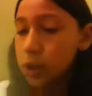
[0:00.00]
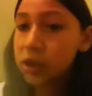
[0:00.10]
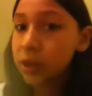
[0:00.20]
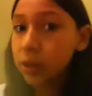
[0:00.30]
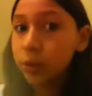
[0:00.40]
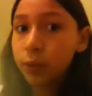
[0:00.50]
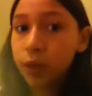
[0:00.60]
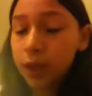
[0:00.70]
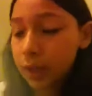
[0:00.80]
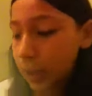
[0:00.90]
So
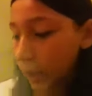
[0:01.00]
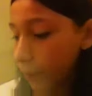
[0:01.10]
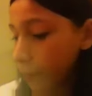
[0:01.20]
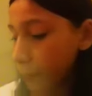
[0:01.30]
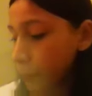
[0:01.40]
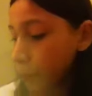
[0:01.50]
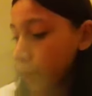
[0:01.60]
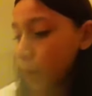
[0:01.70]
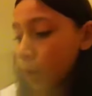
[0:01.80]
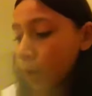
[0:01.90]
yeah.
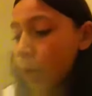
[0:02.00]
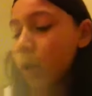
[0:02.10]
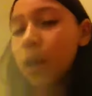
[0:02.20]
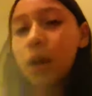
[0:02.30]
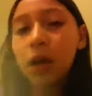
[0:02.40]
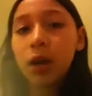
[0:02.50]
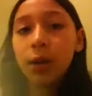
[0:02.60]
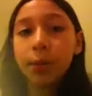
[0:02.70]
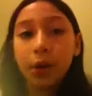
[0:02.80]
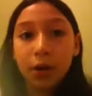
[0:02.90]

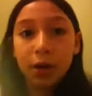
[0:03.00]
Um.